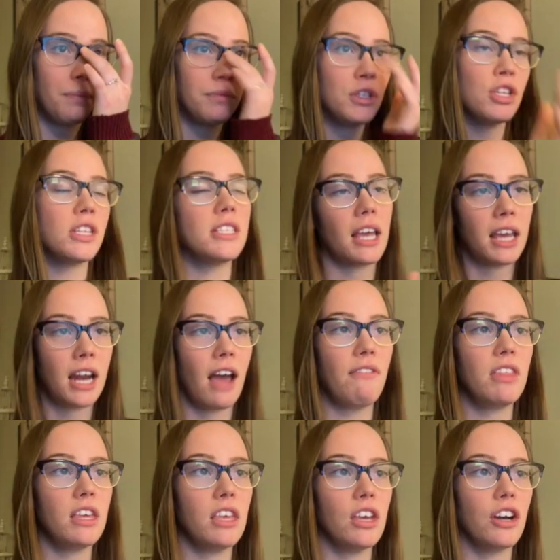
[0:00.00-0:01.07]
to the second half of
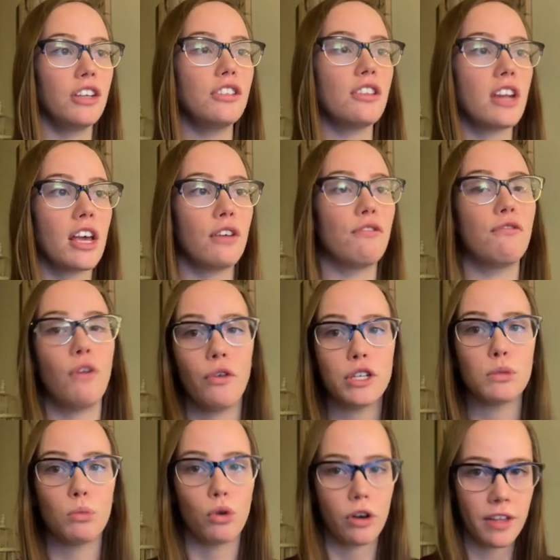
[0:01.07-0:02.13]
the year so that I could
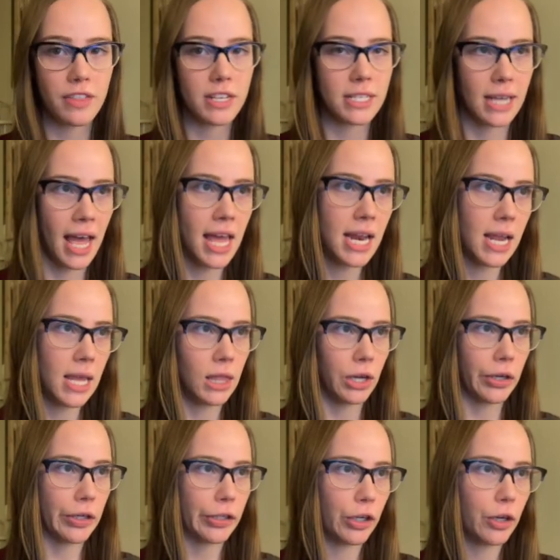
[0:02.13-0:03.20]
focus more on the debt in the
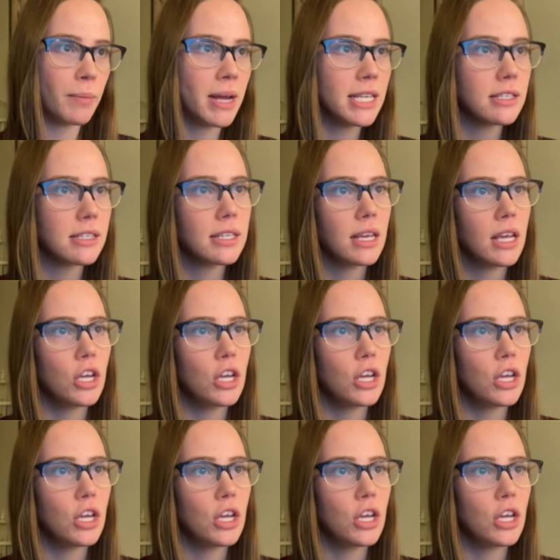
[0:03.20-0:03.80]
earlier months.